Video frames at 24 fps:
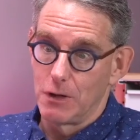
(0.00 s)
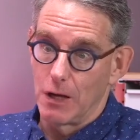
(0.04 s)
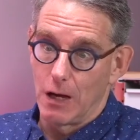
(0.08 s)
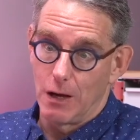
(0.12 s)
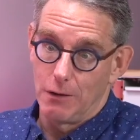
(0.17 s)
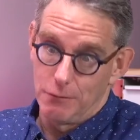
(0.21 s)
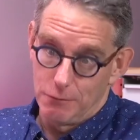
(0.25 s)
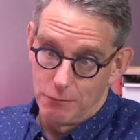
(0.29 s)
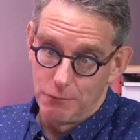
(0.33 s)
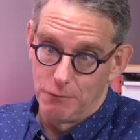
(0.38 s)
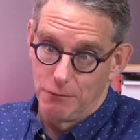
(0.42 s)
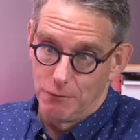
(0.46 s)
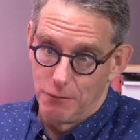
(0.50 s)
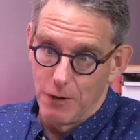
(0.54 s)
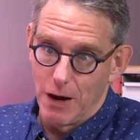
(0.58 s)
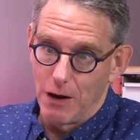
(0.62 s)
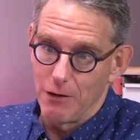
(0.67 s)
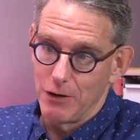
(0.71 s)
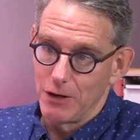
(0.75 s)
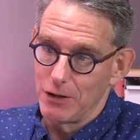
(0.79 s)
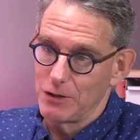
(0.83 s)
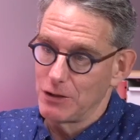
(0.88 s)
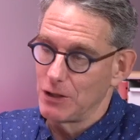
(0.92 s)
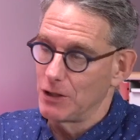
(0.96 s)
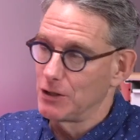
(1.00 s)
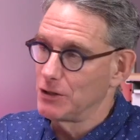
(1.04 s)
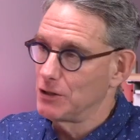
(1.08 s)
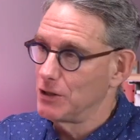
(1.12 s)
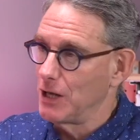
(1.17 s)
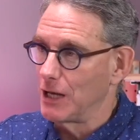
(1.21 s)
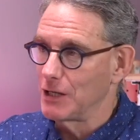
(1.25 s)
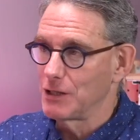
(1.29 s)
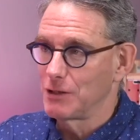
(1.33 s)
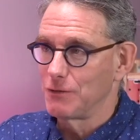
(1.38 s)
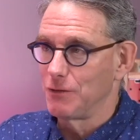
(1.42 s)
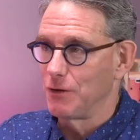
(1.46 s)
very
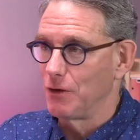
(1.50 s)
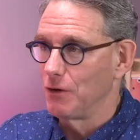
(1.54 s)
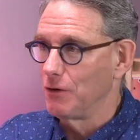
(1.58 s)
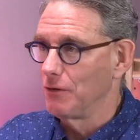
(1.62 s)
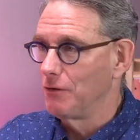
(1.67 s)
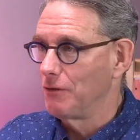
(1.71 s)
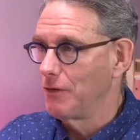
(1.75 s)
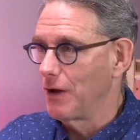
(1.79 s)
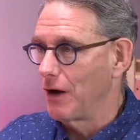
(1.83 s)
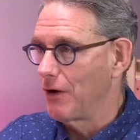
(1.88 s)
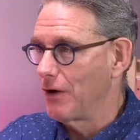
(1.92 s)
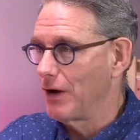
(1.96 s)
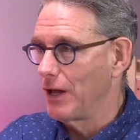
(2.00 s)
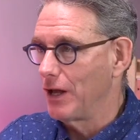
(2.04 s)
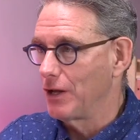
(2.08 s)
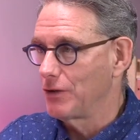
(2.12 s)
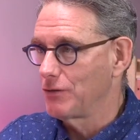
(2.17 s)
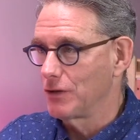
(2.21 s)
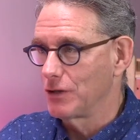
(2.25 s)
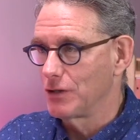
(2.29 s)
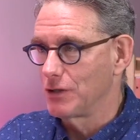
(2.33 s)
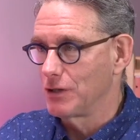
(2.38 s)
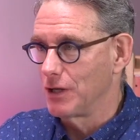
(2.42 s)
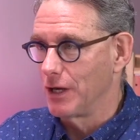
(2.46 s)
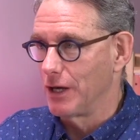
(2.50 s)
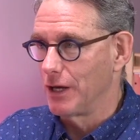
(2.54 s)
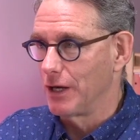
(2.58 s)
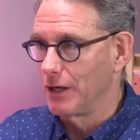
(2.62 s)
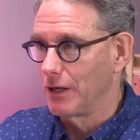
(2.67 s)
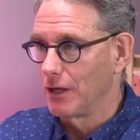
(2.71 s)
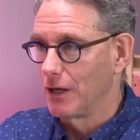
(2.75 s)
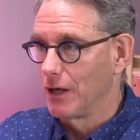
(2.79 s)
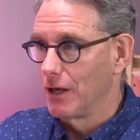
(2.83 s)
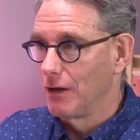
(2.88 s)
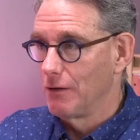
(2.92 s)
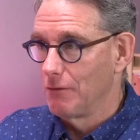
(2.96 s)
successful, very
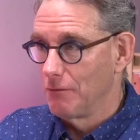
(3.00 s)
interesting,